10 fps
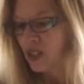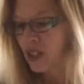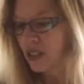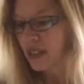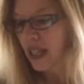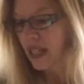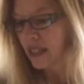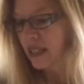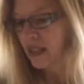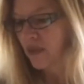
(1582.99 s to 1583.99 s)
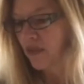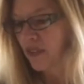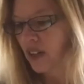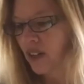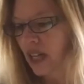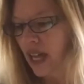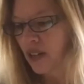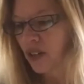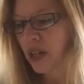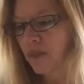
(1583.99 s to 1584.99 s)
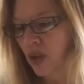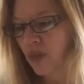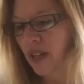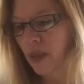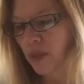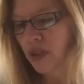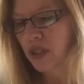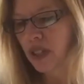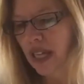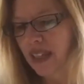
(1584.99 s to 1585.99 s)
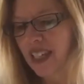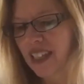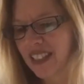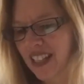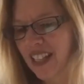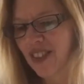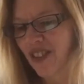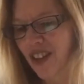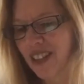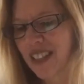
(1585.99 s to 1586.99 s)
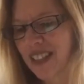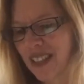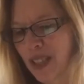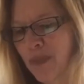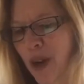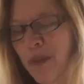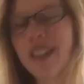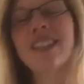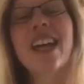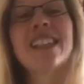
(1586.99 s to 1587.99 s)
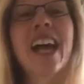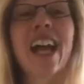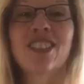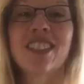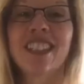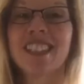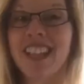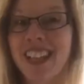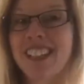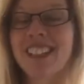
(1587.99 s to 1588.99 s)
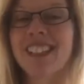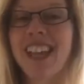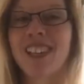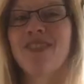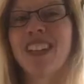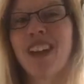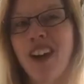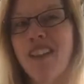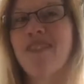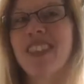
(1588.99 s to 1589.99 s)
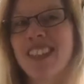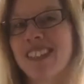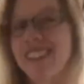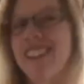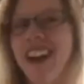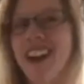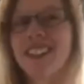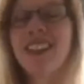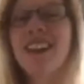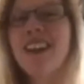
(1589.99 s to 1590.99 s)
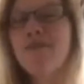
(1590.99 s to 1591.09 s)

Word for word: Jill says, some fear and anger can motivate a person to get things done as long as it's in small bits. That's actually the next segment of this class,